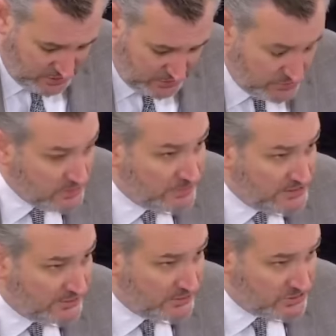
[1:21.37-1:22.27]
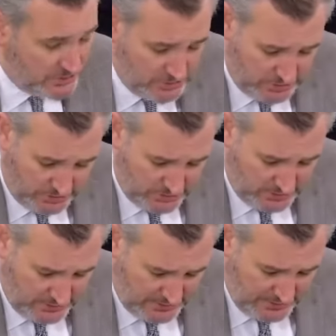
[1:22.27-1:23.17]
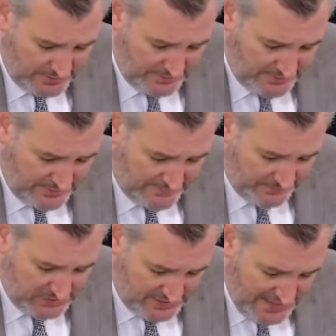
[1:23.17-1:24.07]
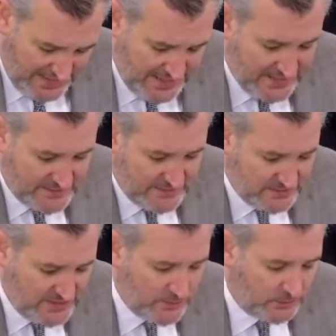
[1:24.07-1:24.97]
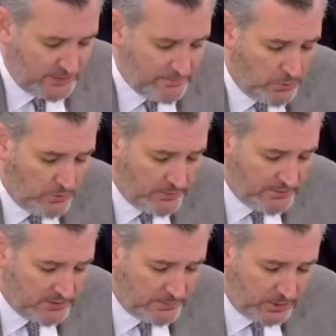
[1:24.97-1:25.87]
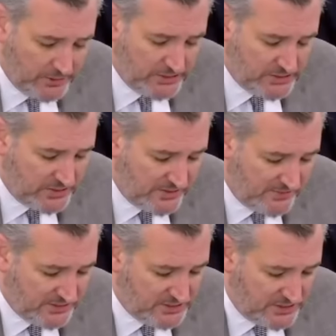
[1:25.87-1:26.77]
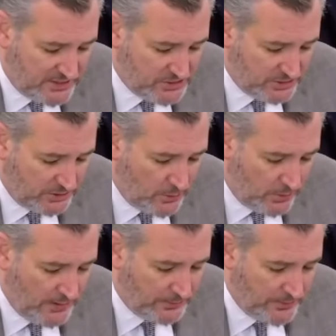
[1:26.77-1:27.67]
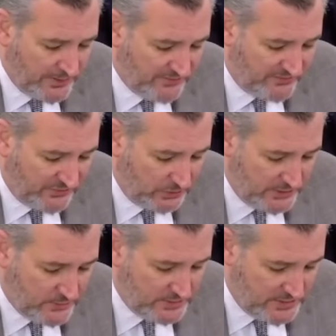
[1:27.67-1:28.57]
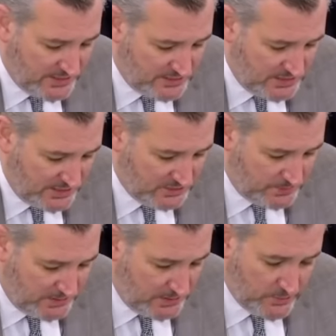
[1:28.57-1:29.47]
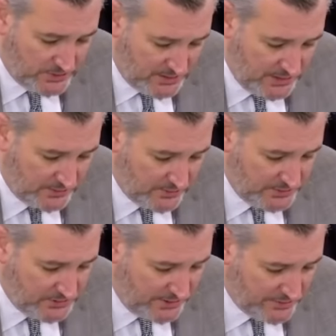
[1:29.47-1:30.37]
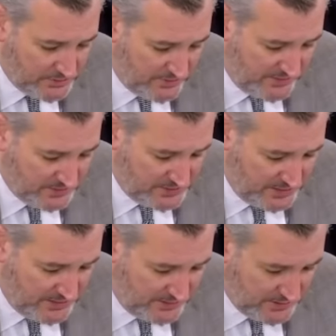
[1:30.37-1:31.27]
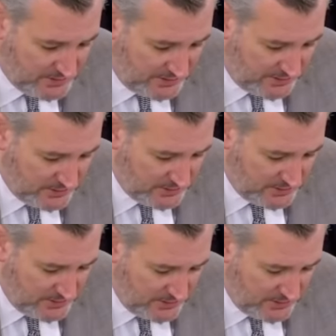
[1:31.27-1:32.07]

issues and potential solutions. To that end, it is equally important that the parties to the investigation cooperate fully with the NTSB, with Congress, and others investigating the incident.